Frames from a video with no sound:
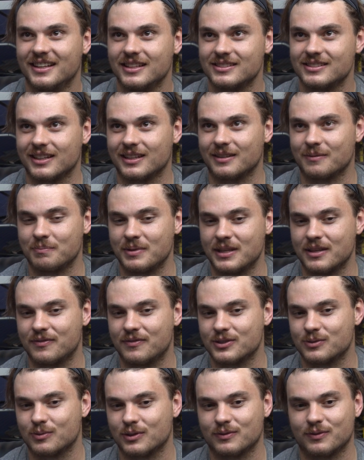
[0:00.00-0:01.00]
It's like
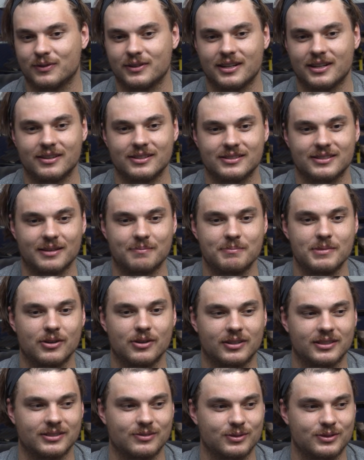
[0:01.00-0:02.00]
beef, it's what's for dinner. It's like
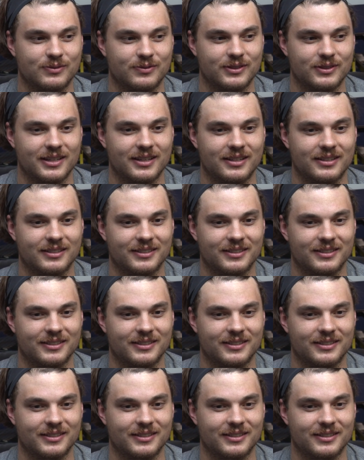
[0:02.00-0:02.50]
milk, it's what's for dinner.